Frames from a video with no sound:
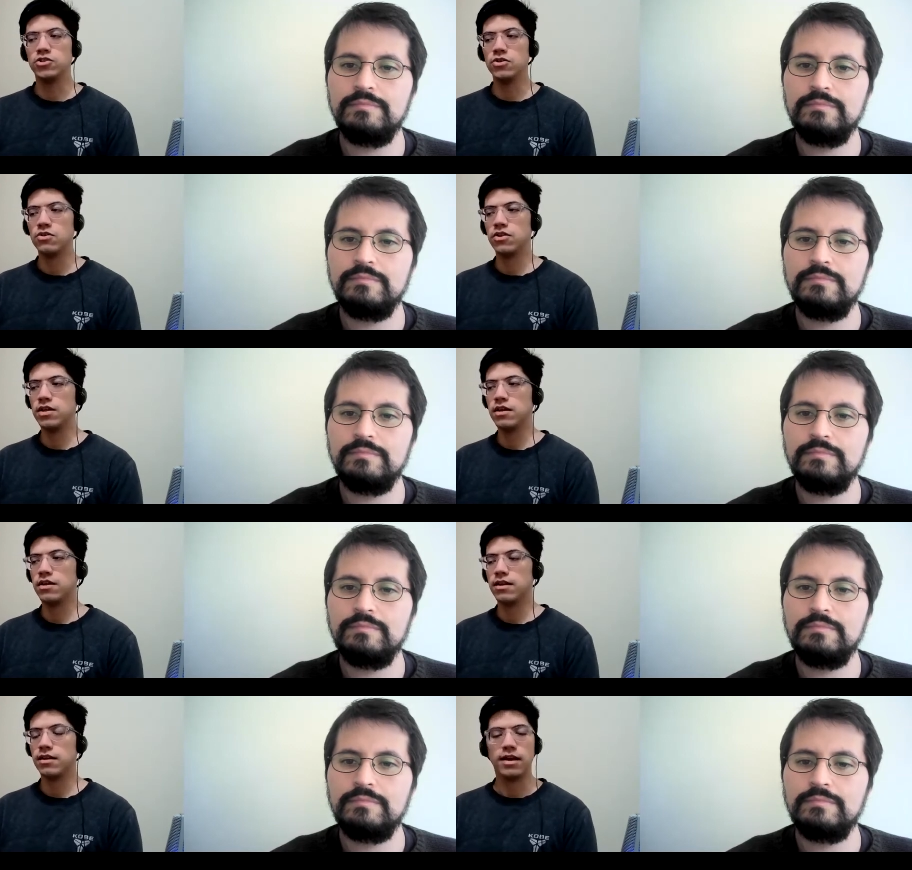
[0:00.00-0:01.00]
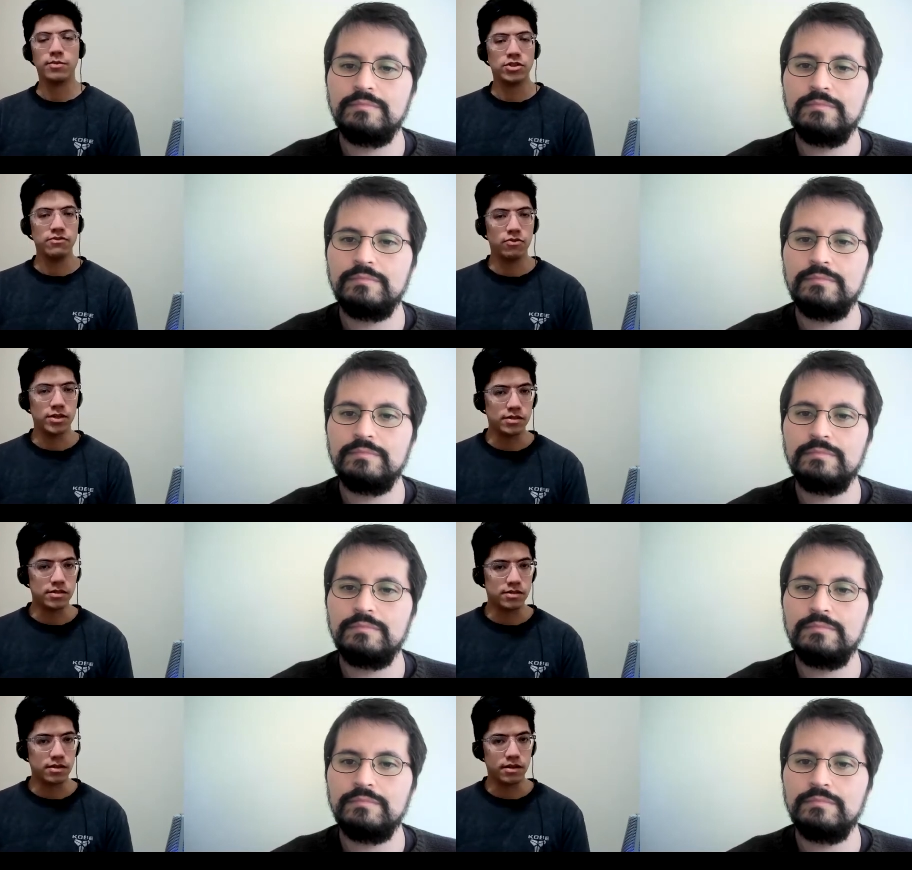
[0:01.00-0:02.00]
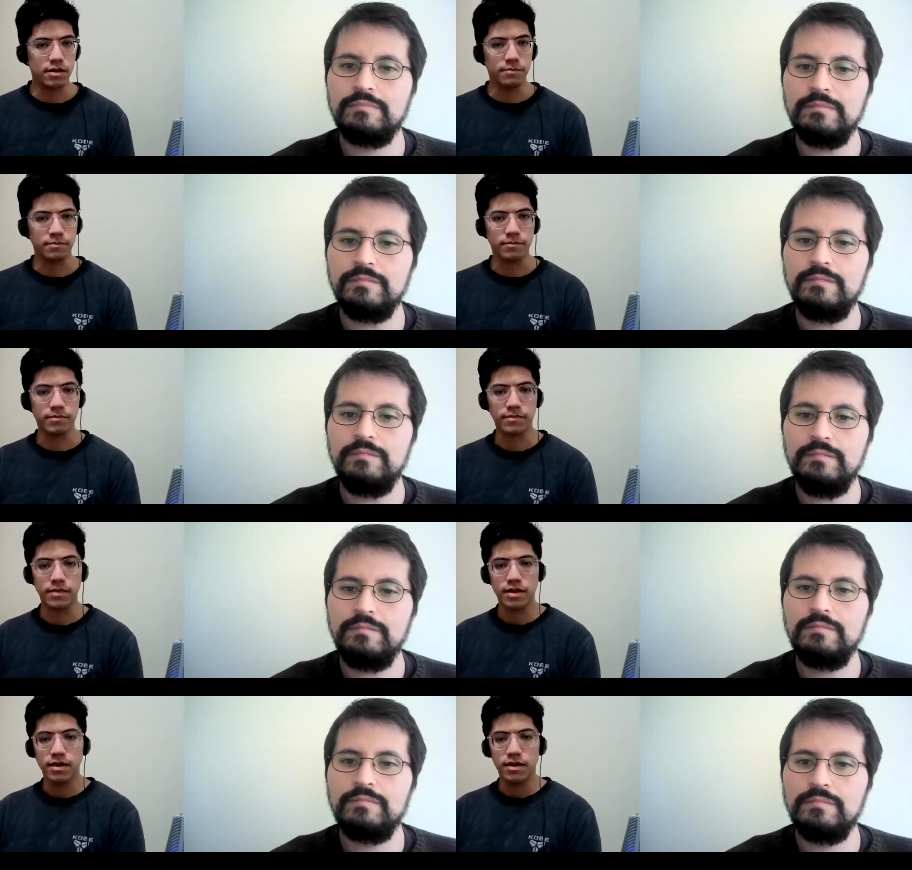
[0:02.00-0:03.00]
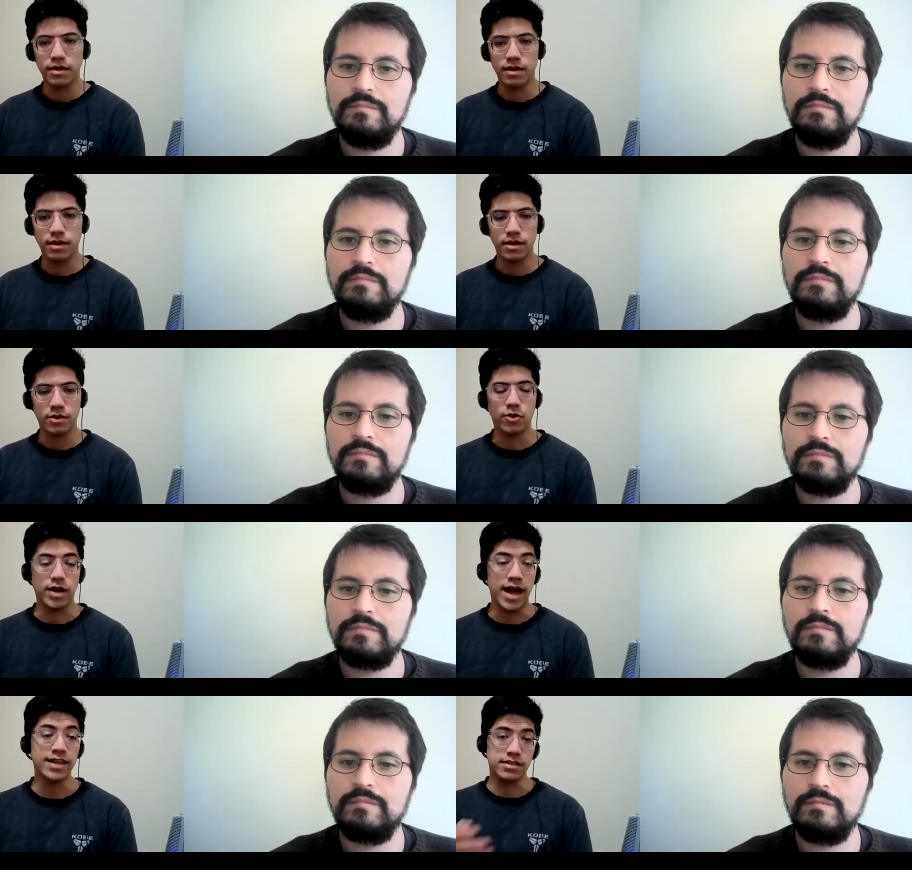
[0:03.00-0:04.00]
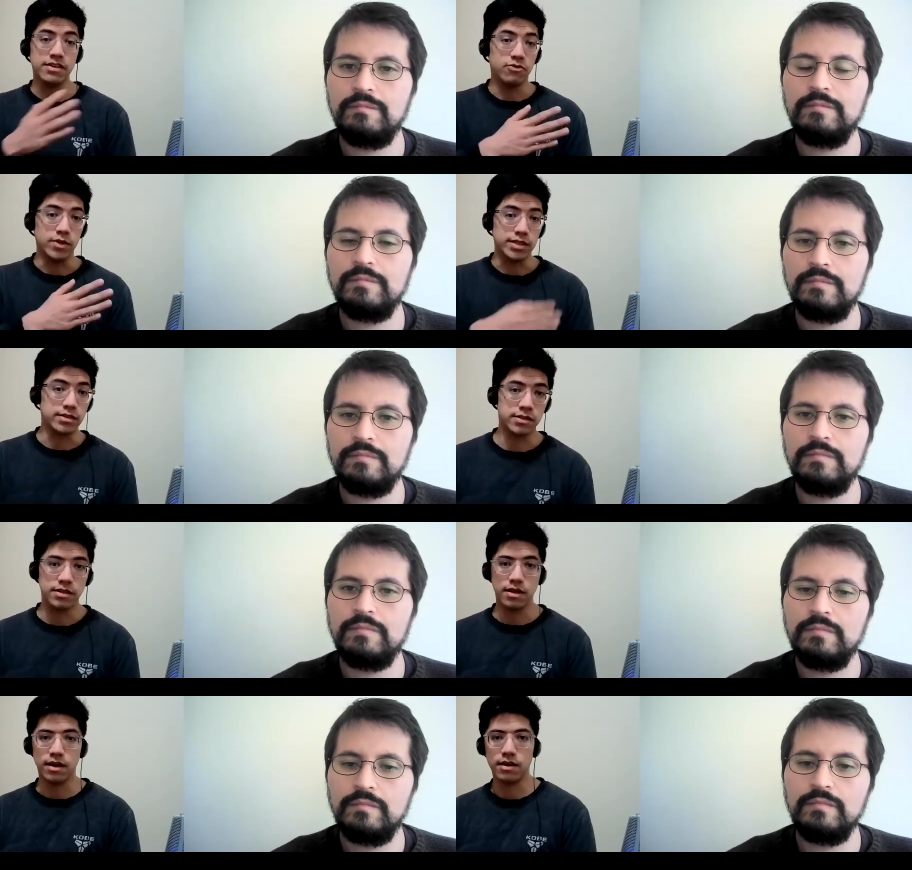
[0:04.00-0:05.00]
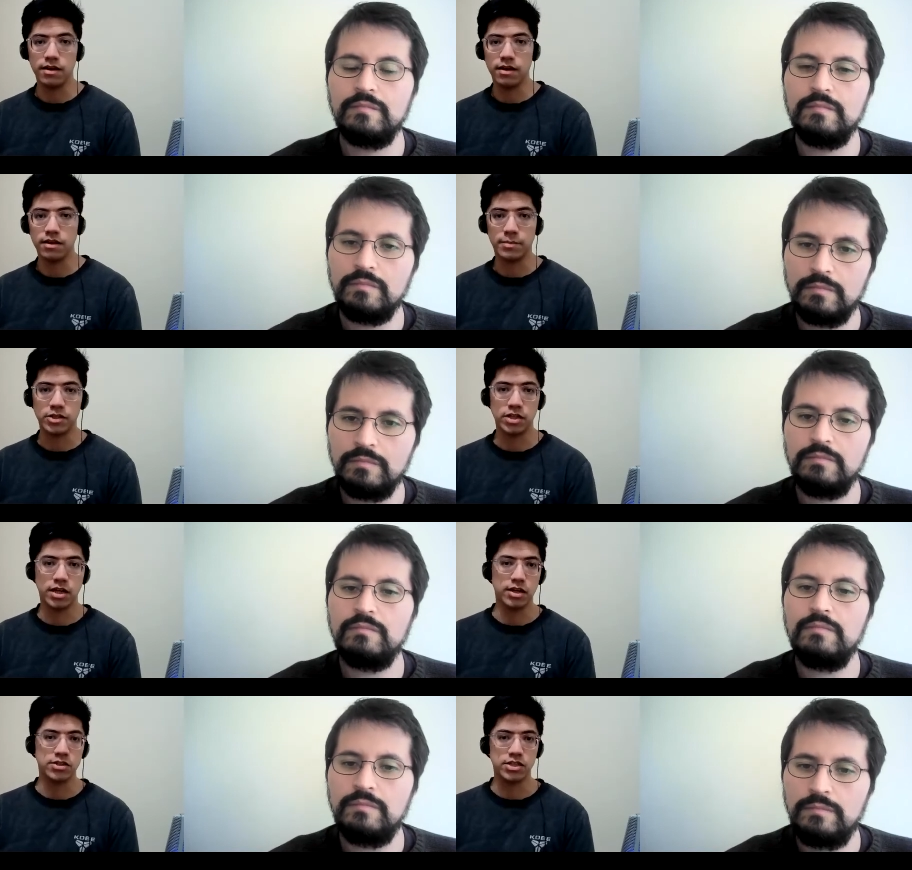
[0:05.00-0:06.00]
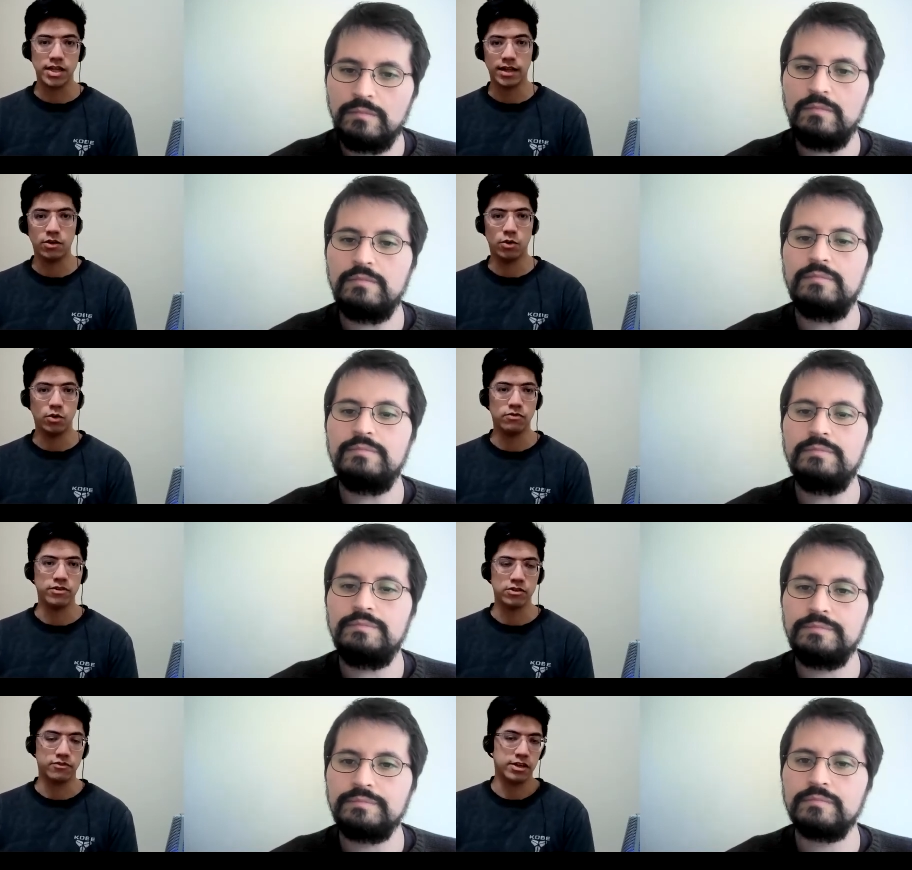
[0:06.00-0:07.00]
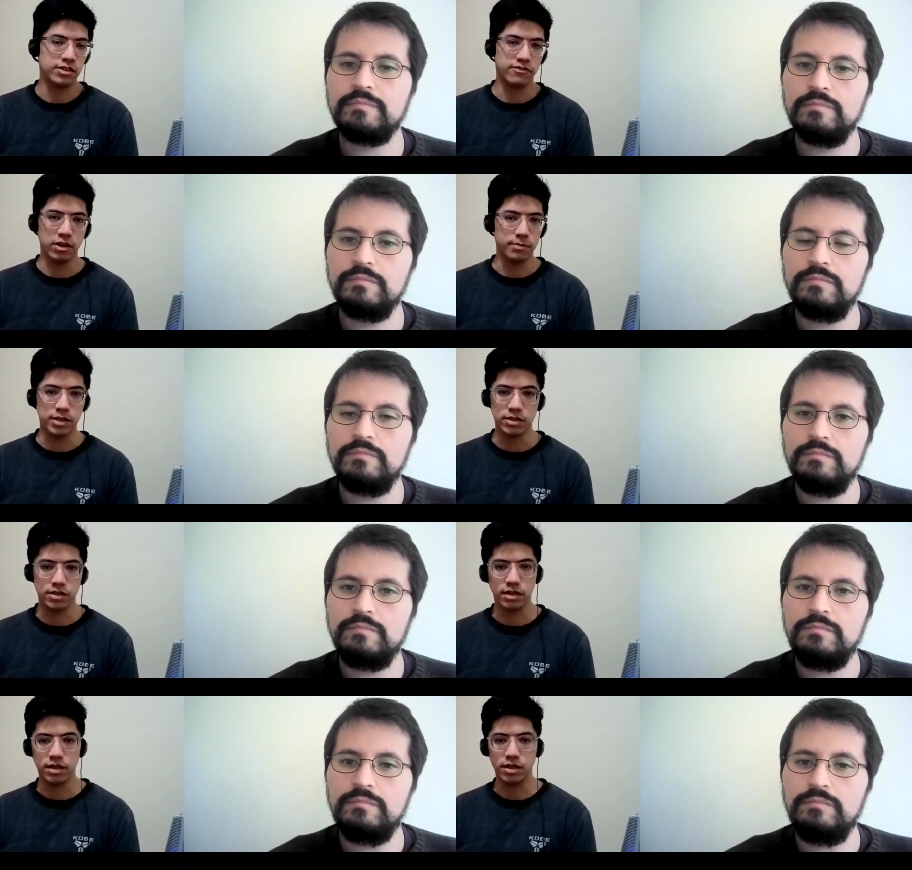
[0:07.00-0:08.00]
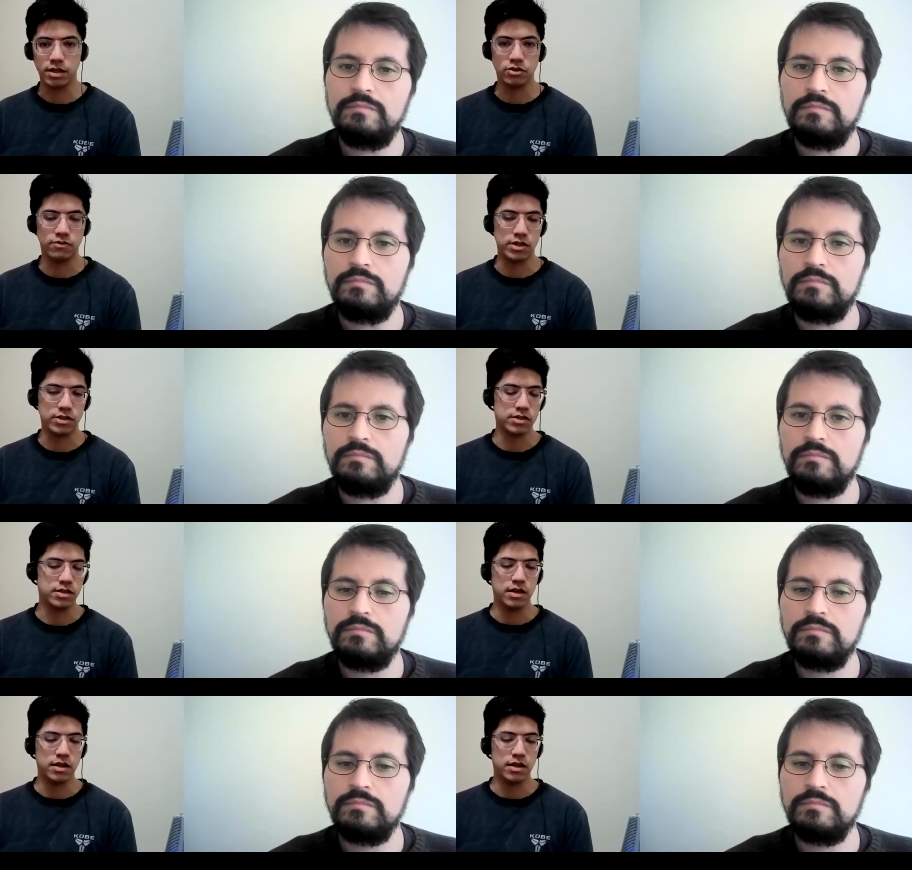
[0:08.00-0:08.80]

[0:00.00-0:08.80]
Speaker 1: do you think that language influences um, uh, or has influenced uh, the particular style or philosophical development each of these